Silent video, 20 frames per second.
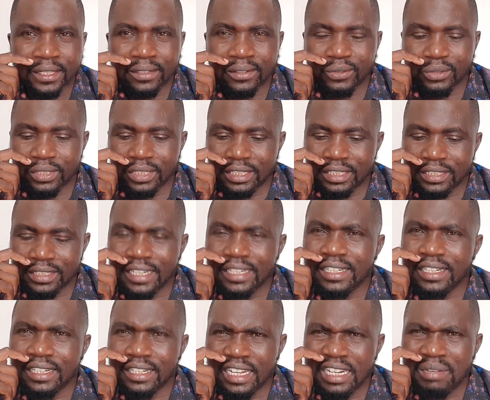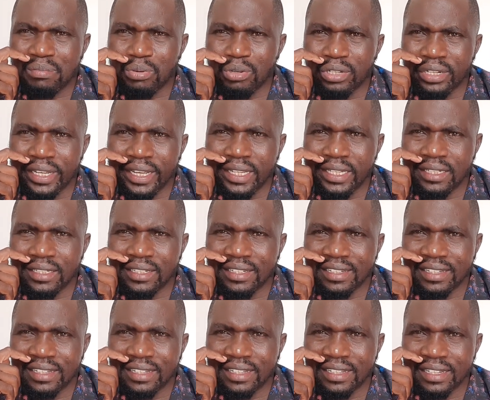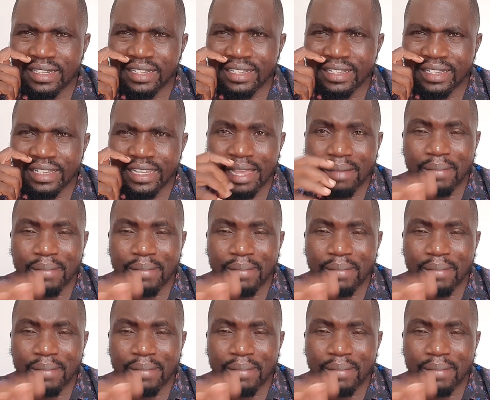was it thirty-nine point eight? Yeah,